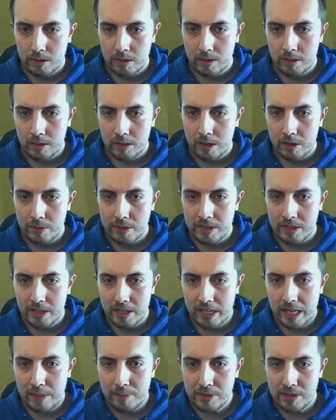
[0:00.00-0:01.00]
Yo, he's gonna
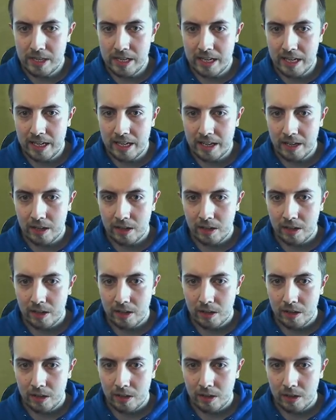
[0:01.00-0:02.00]
keep stealing it.
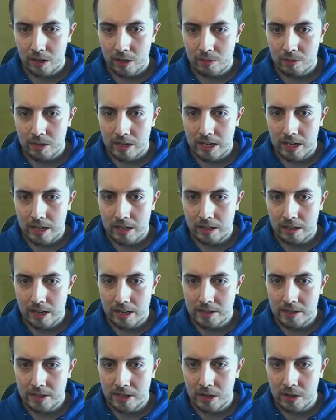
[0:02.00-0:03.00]
Holy,
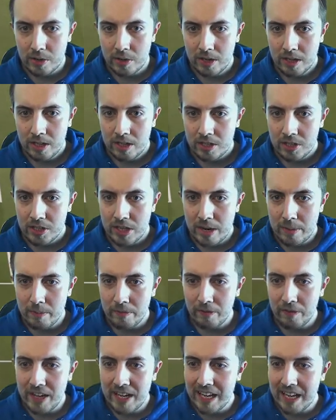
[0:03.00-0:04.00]
let's go. João
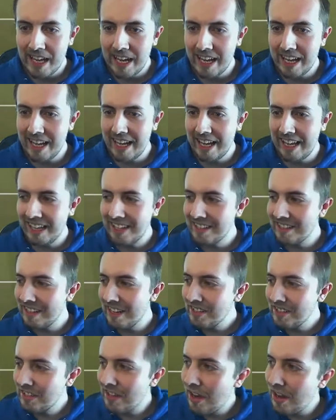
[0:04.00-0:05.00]
Félix,
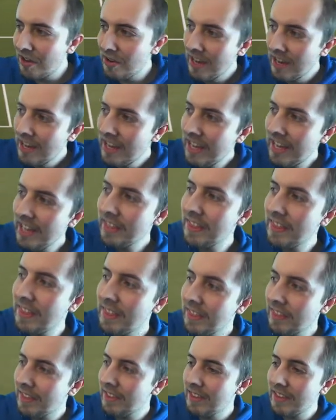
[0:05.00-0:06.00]
let's go.
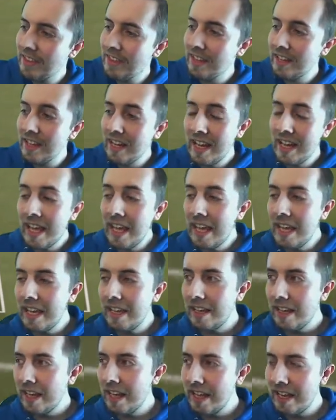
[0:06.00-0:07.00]

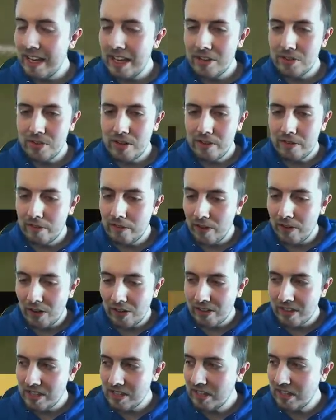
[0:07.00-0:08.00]
He literally fucked
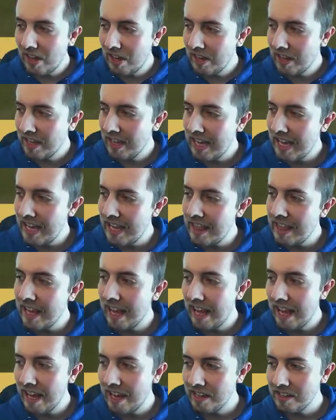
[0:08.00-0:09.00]
this guy in the
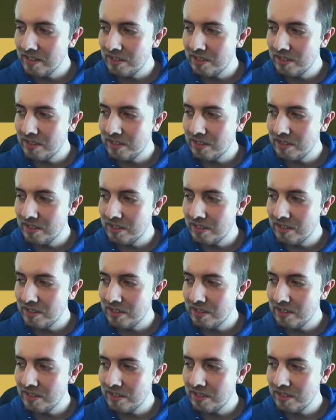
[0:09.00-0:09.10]
ass